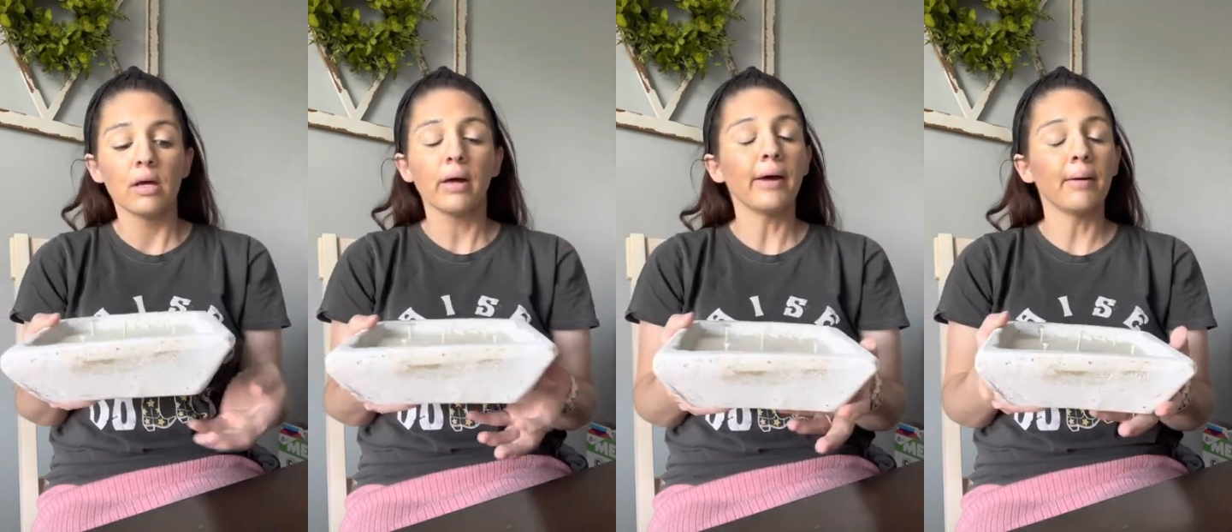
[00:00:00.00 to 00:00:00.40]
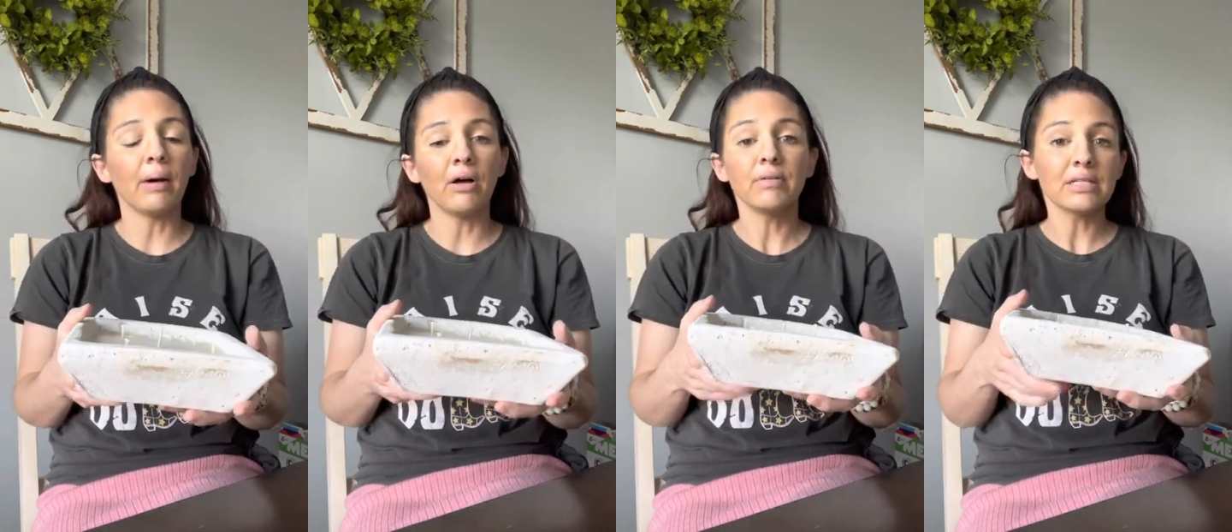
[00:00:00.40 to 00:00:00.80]
Um,
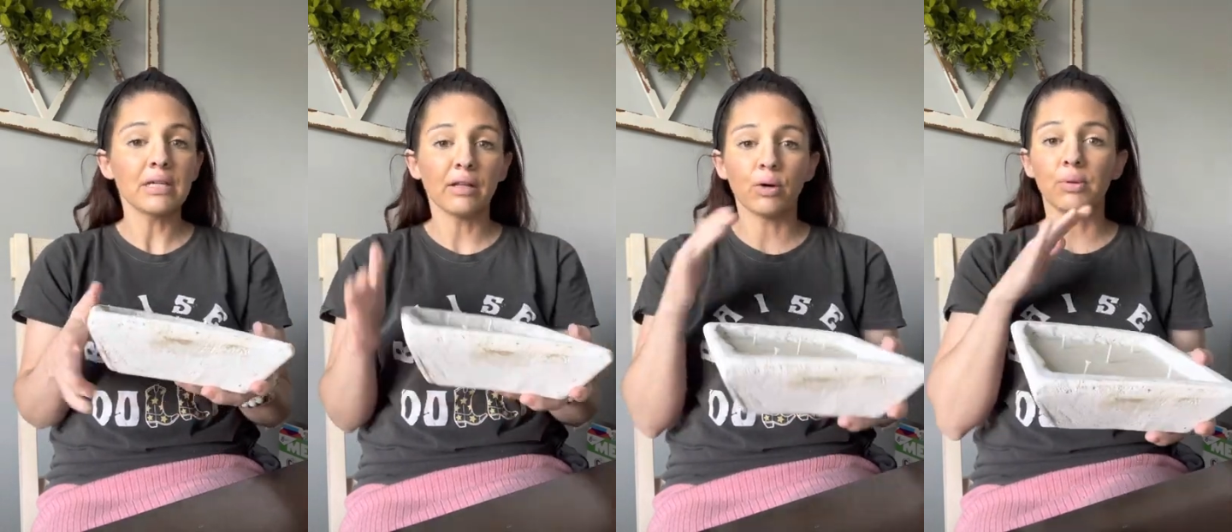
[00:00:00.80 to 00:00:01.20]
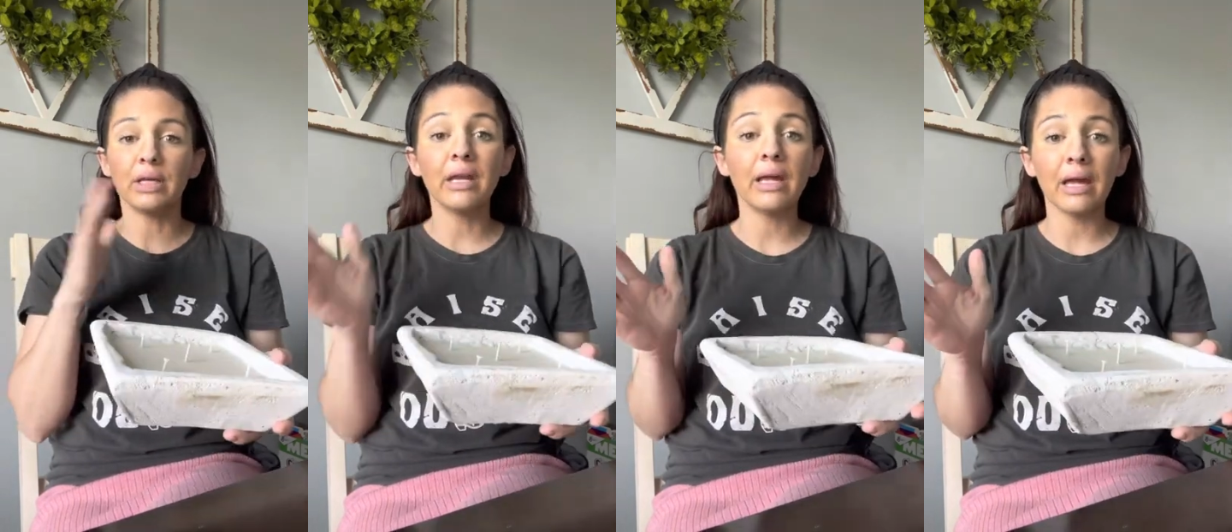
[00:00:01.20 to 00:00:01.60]
obviously, like with
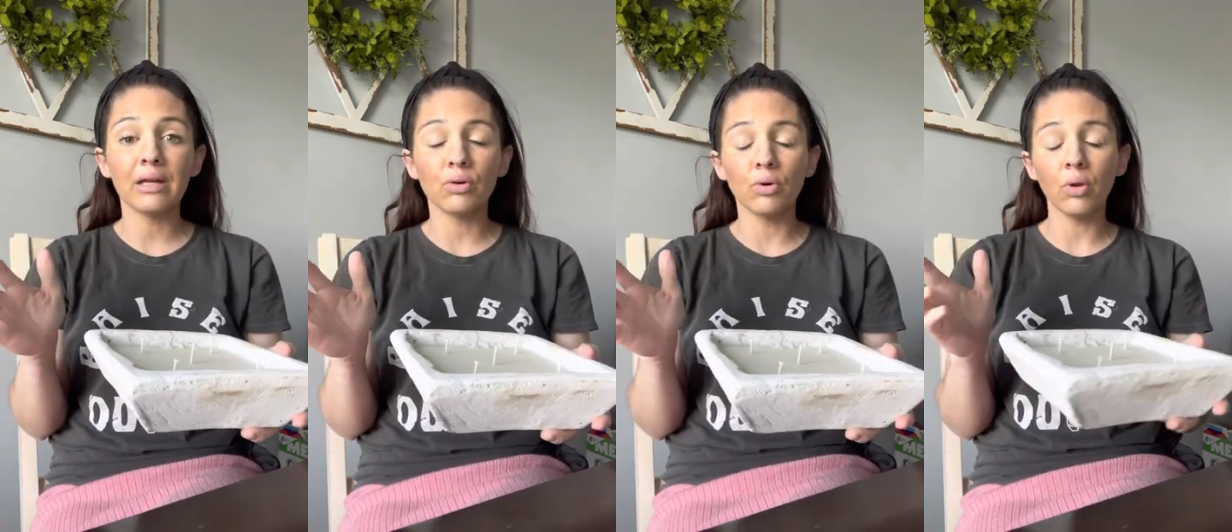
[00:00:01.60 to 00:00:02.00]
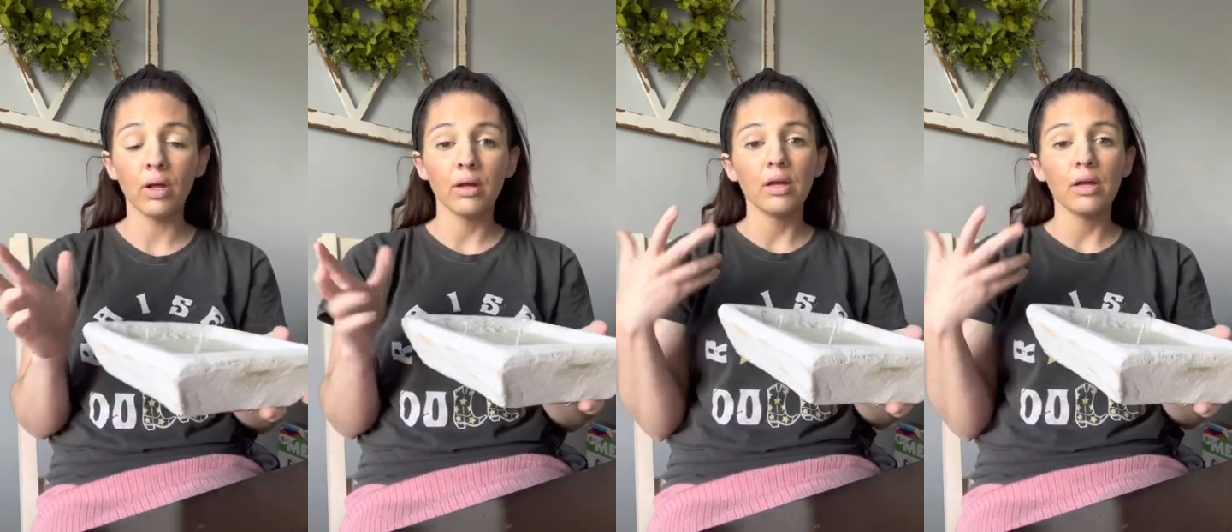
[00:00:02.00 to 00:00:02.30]
any candle,